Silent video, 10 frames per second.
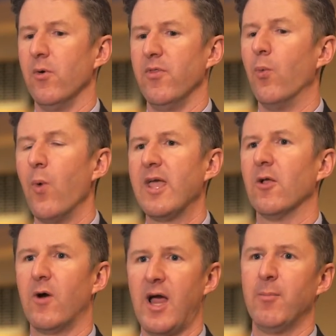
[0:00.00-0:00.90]

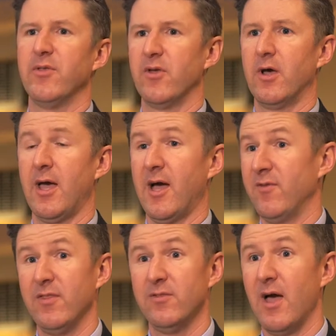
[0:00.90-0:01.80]
regular habits that I
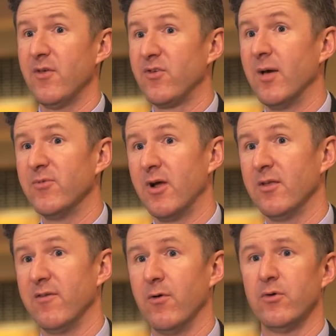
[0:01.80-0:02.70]
have, and the times that
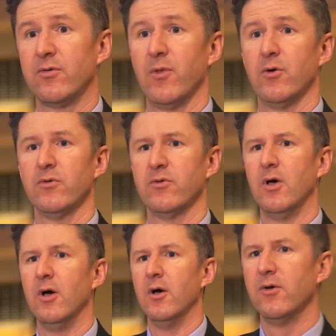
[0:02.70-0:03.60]
I diverge from those.
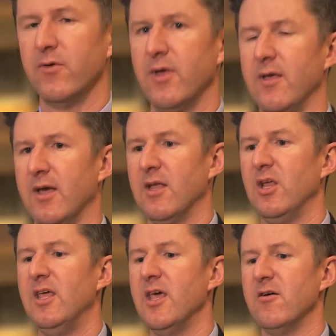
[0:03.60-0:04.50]
So it
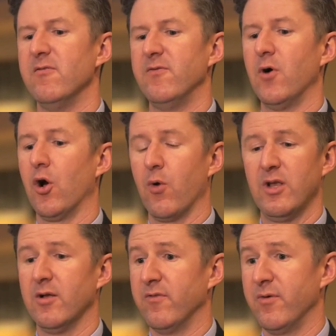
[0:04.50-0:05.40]
can give a
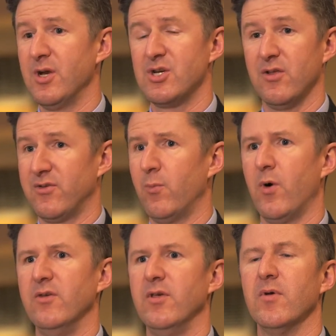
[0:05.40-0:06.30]
great deal of information, in some
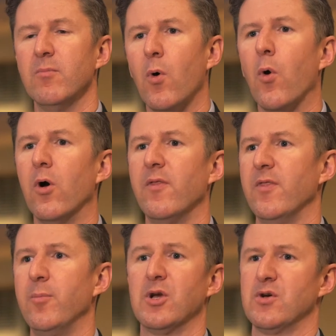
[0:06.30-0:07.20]
ways even more
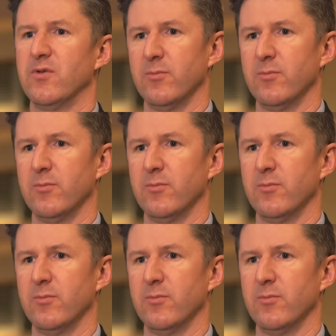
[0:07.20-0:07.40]
than the pictures